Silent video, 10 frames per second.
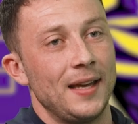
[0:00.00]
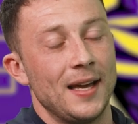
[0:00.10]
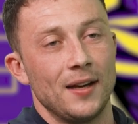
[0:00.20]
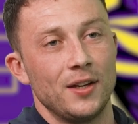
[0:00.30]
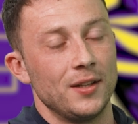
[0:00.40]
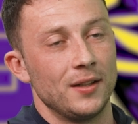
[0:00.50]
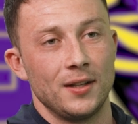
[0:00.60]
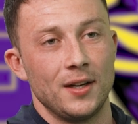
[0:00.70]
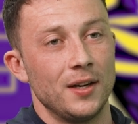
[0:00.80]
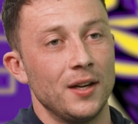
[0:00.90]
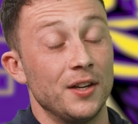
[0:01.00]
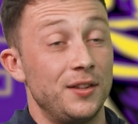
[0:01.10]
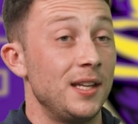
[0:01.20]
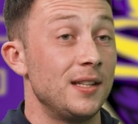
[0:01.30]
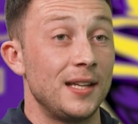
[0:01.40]
yeah, I
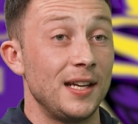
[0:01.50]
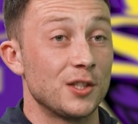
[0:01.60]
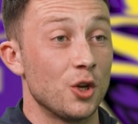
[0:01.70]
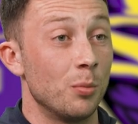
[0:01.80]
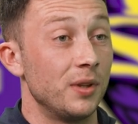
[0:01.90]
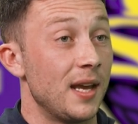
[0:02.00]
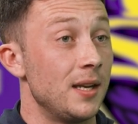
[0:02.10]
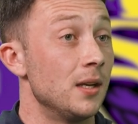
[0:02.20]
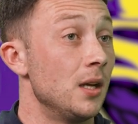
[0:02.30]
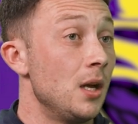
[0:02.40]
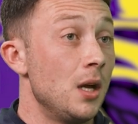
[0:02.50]
didn't think so, but then